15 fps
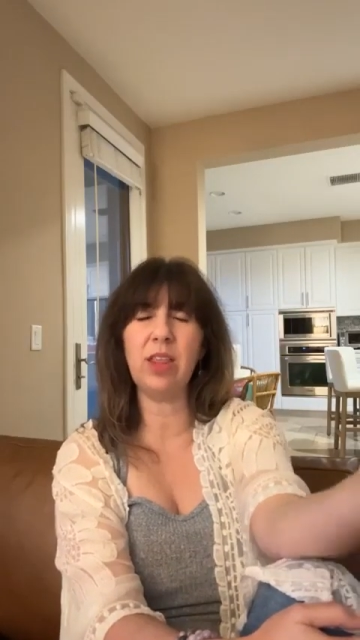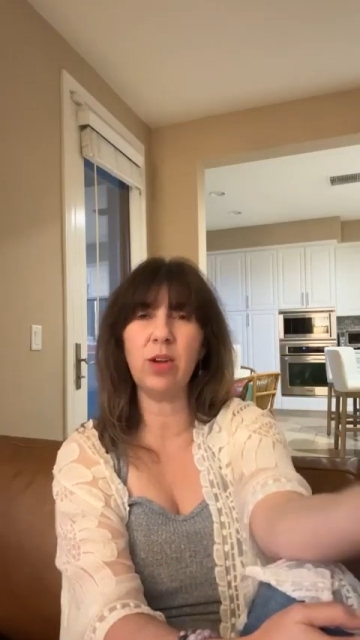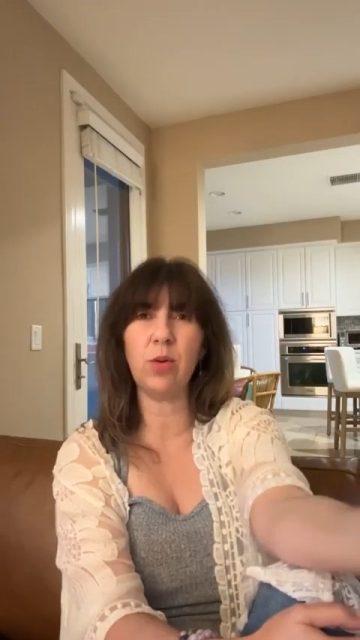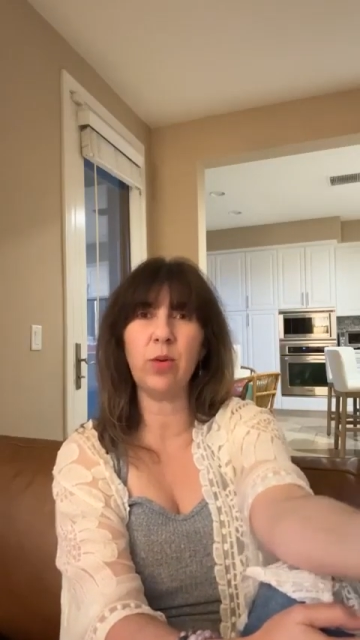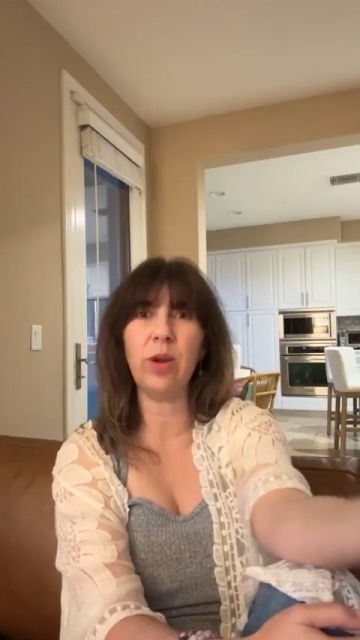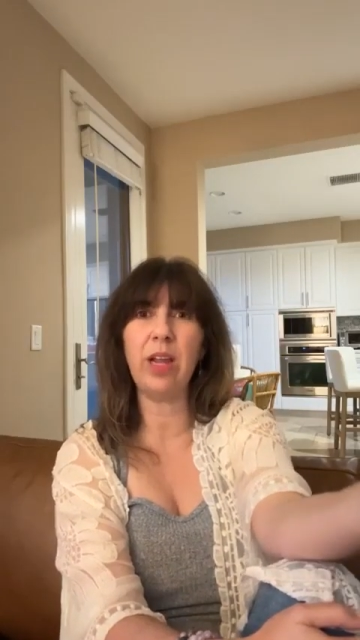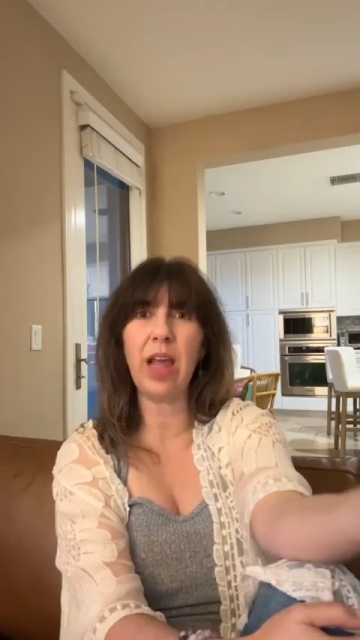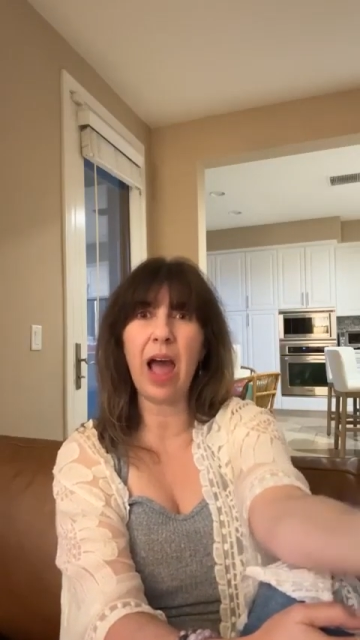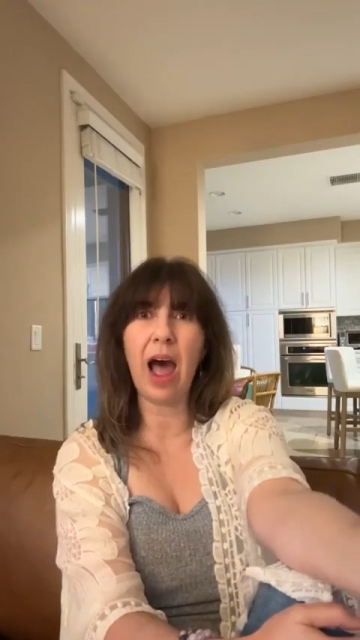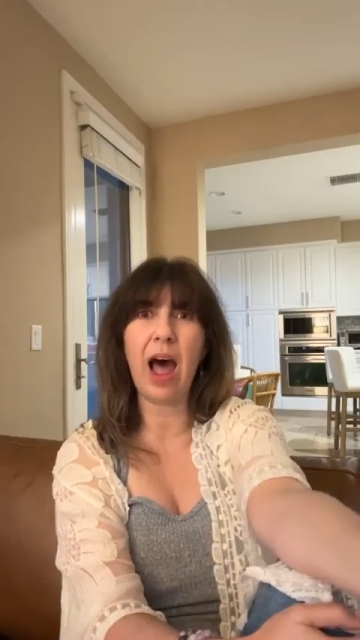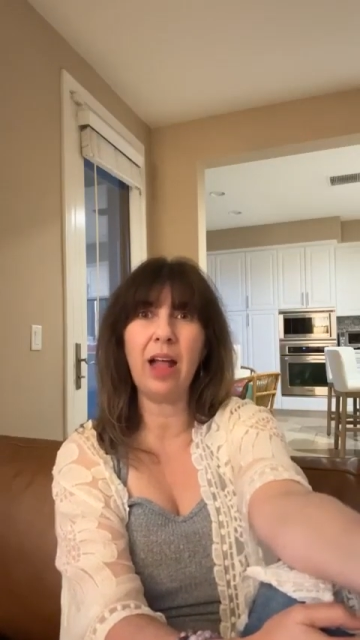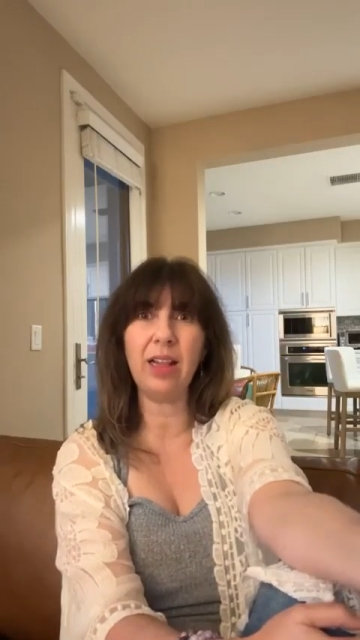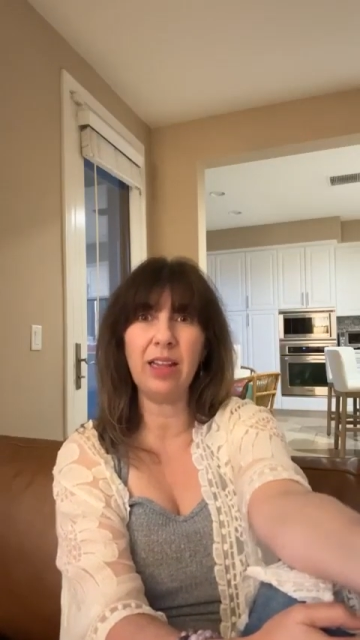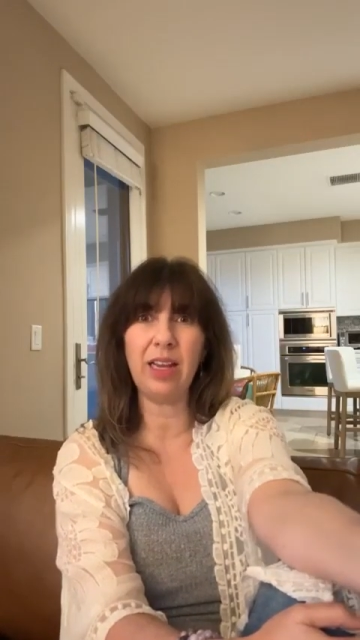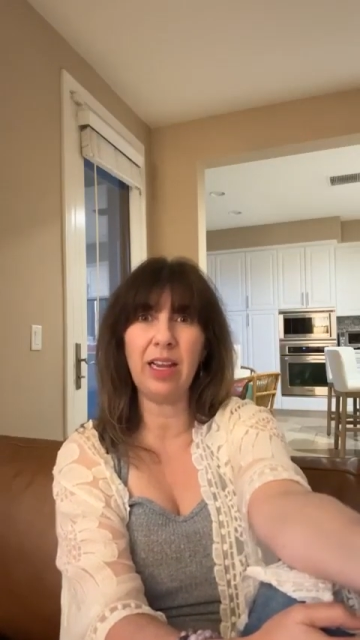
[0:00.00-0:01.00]
the
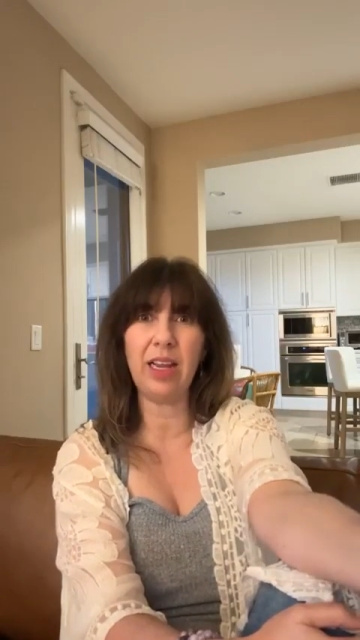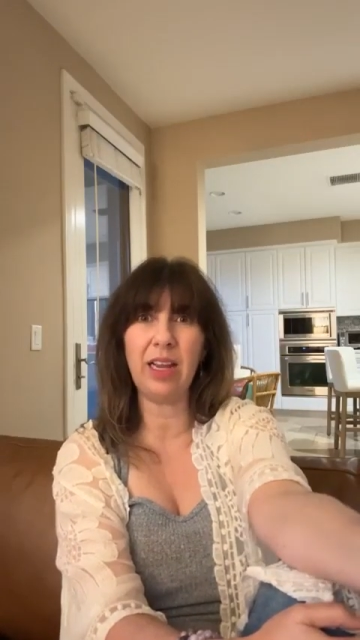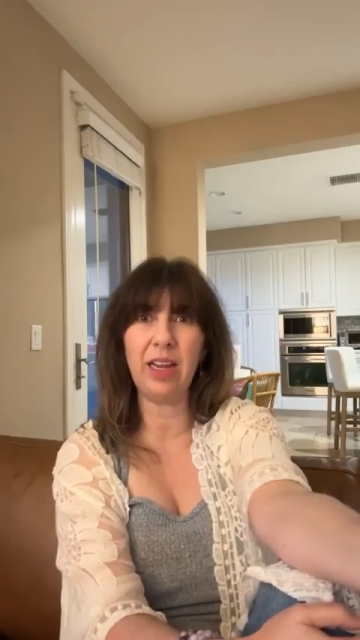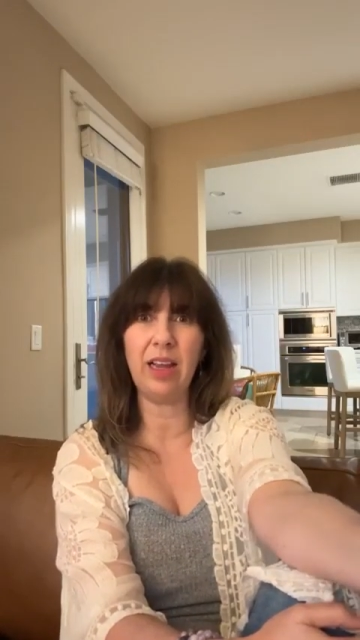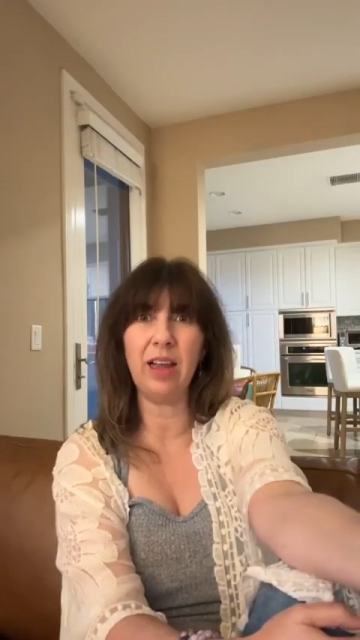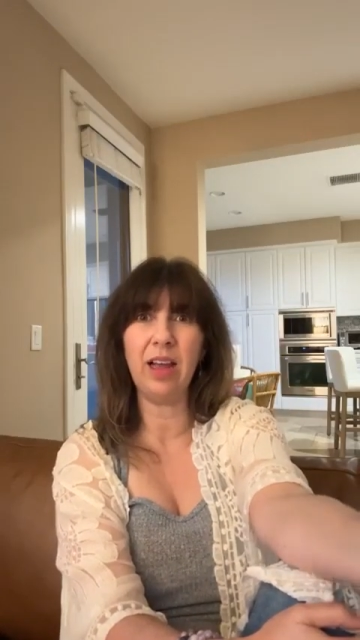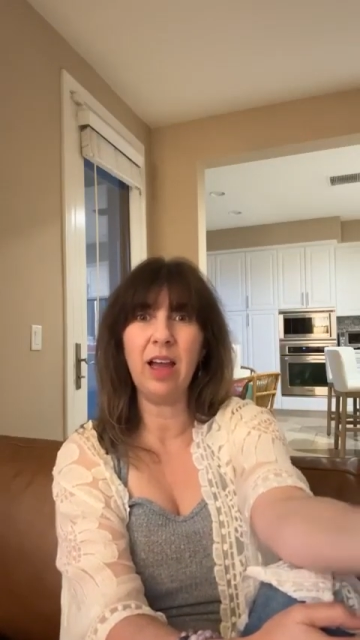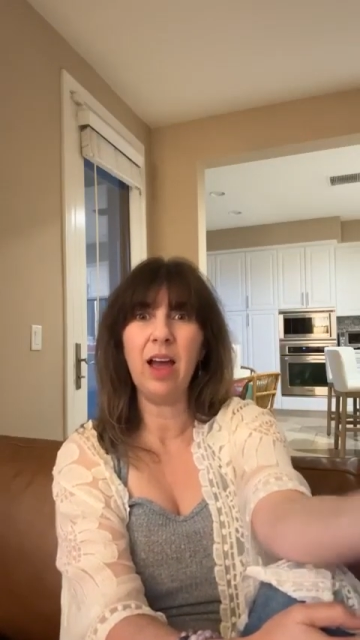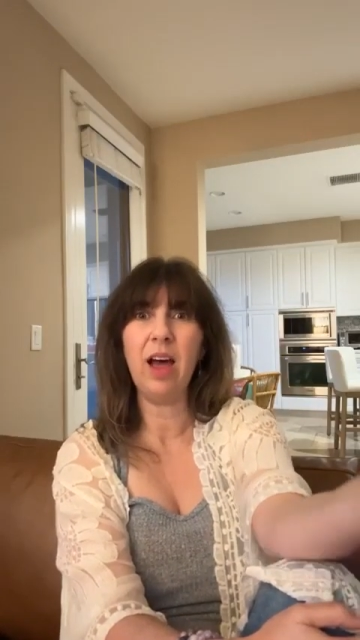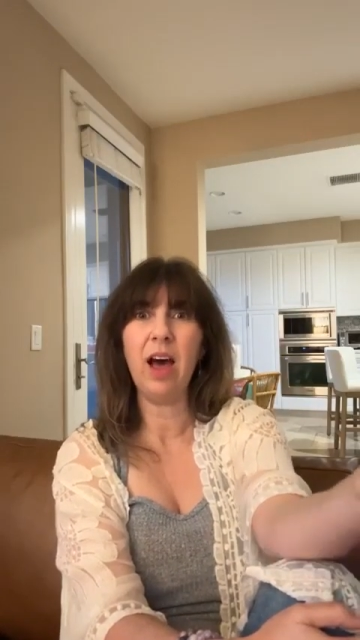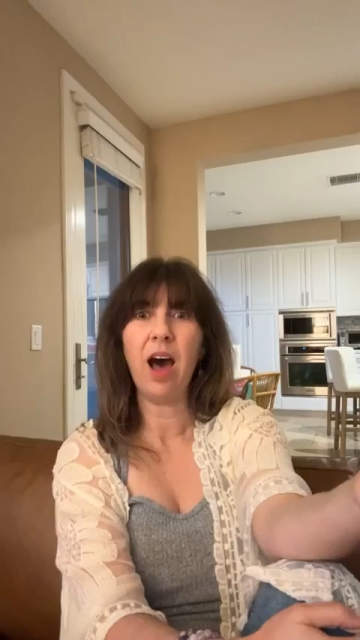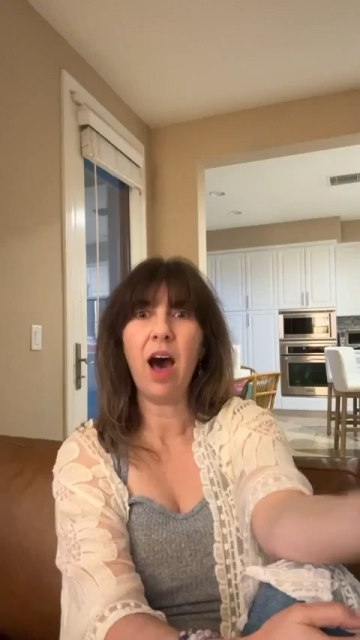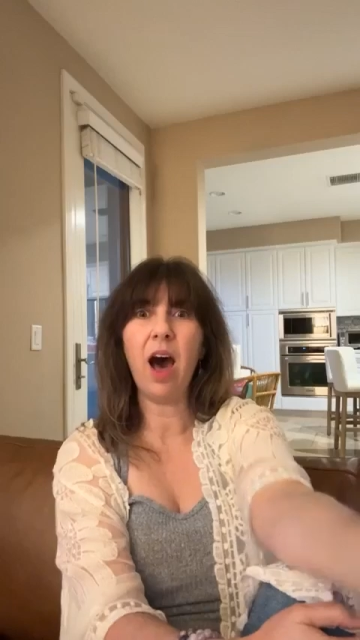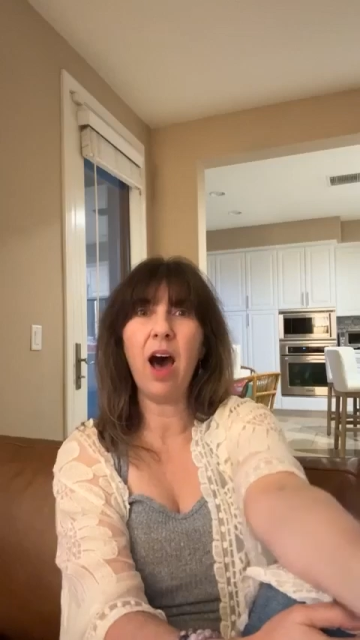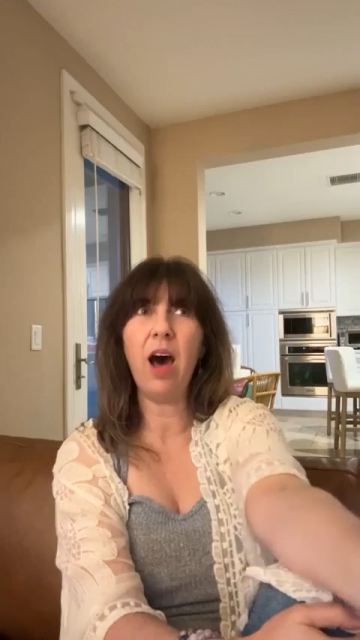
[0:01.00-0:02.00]
reality
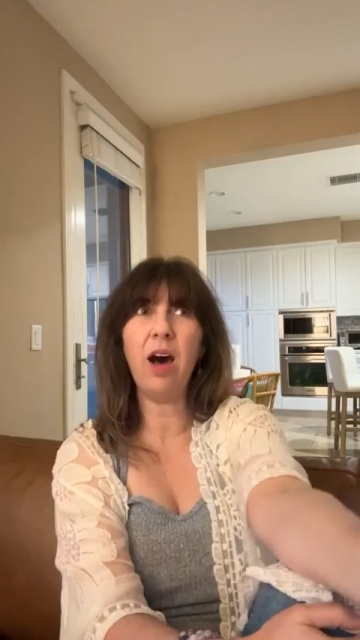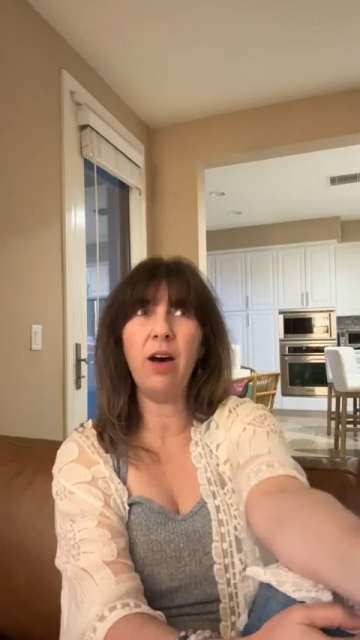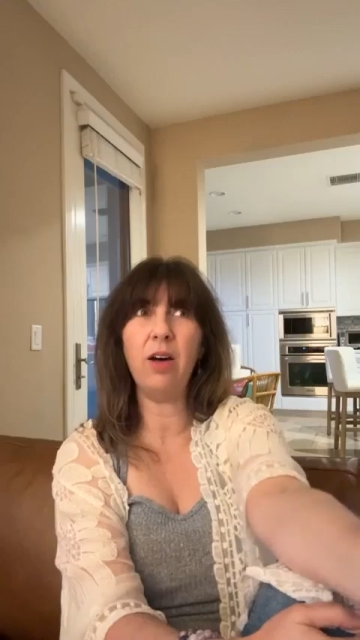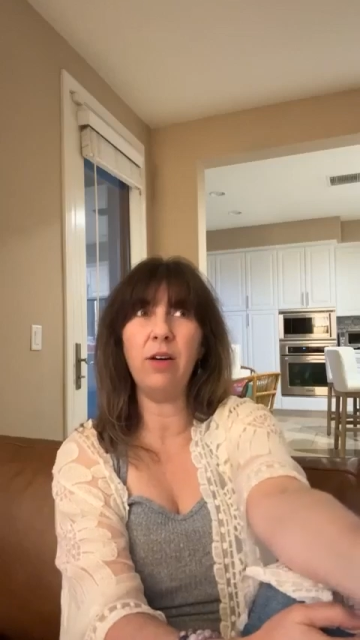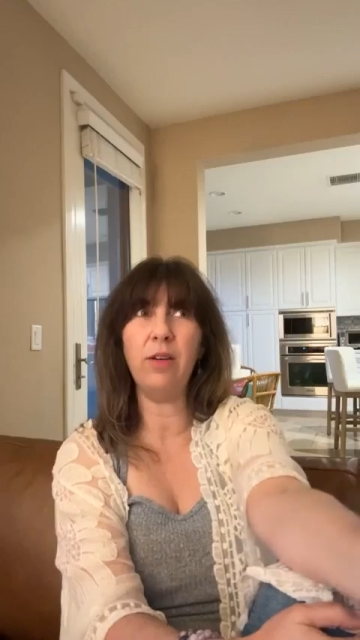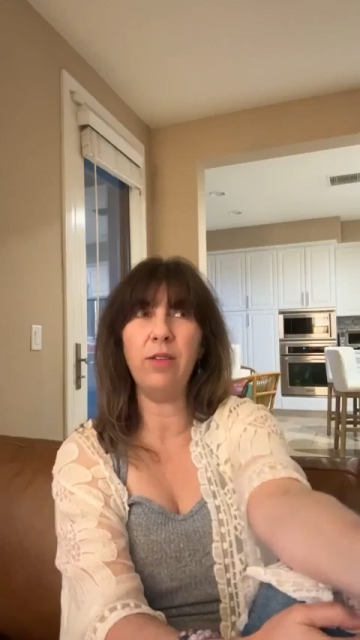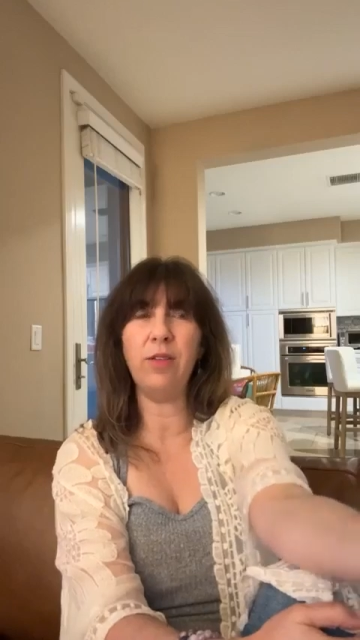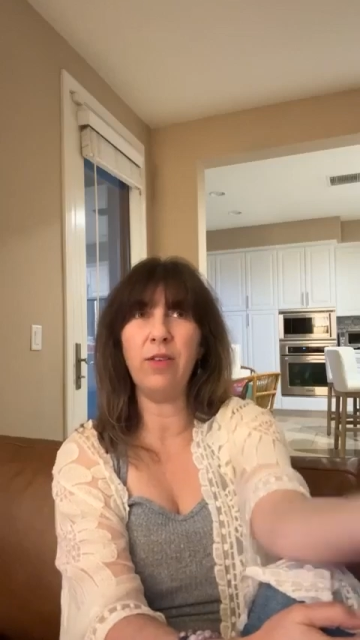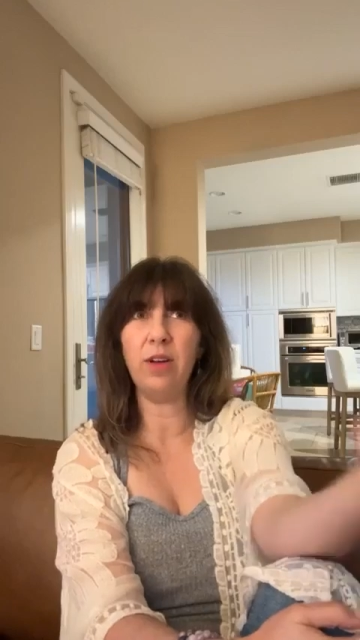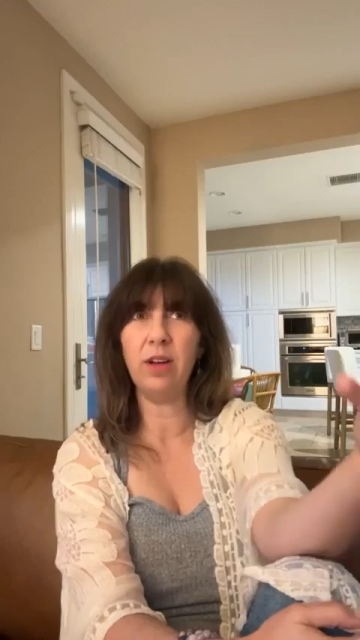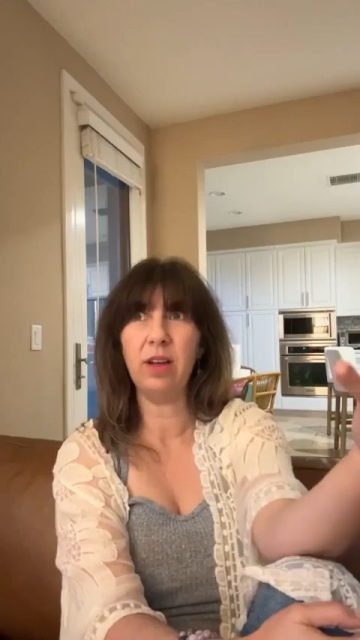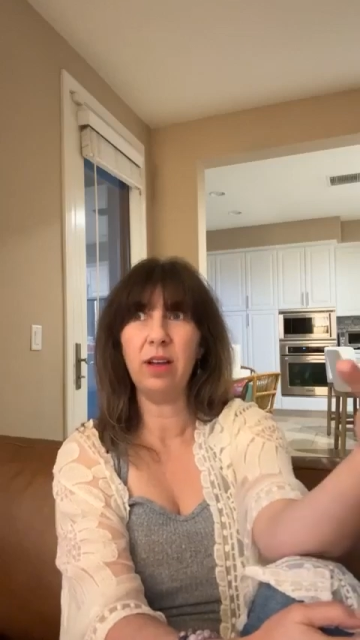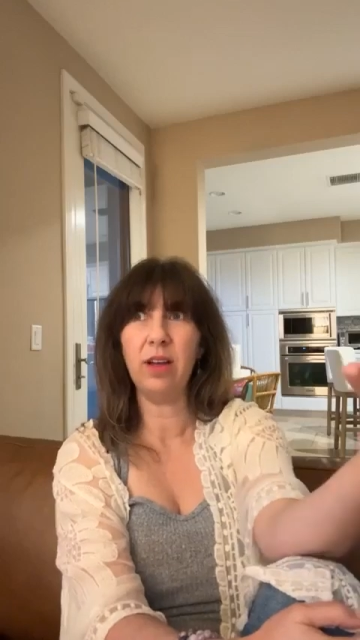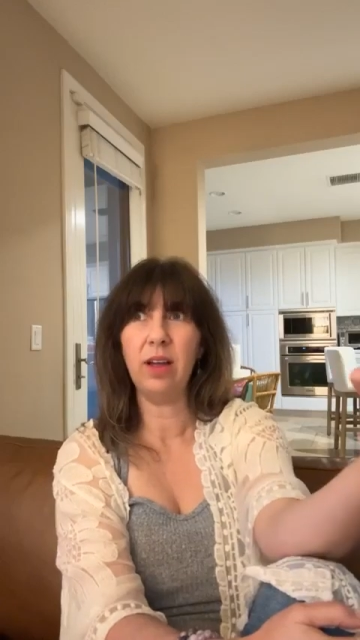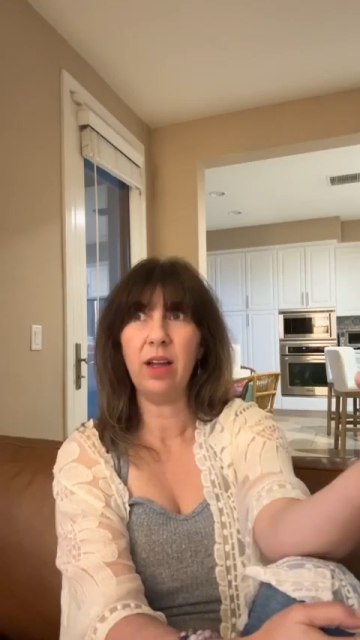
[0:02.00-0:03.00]
of
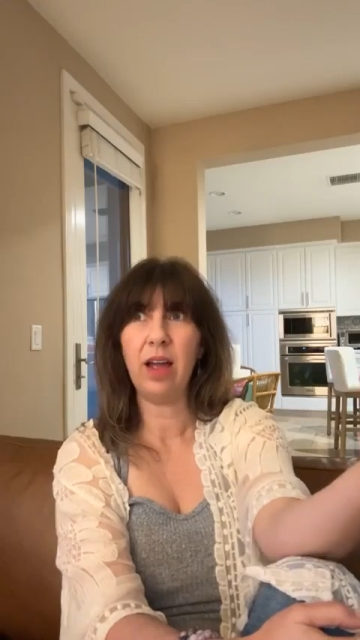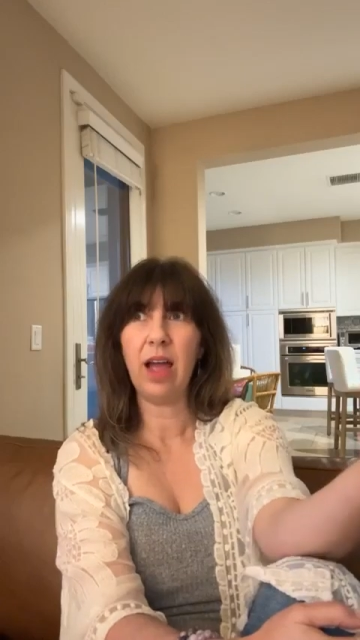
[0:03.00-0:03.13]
